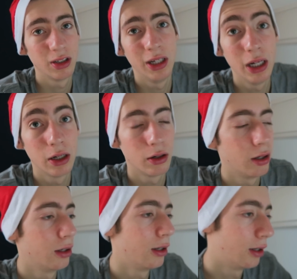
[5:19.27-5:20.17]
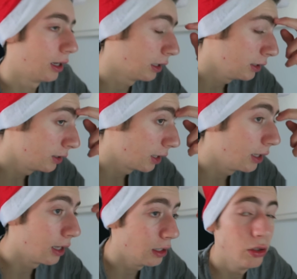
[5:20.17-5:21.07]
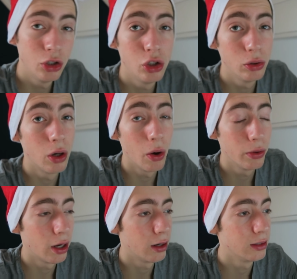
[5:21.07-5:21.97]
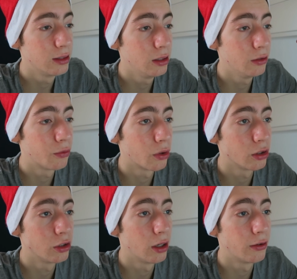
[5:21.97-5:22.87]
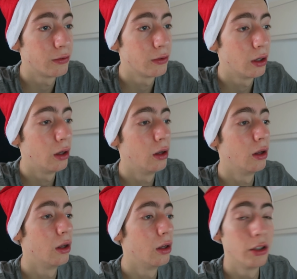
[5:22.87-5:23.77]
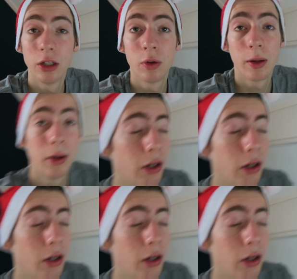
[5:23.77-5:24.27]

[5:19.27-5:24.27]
here at least say that you should go there and see it for yourself. So that's what I'm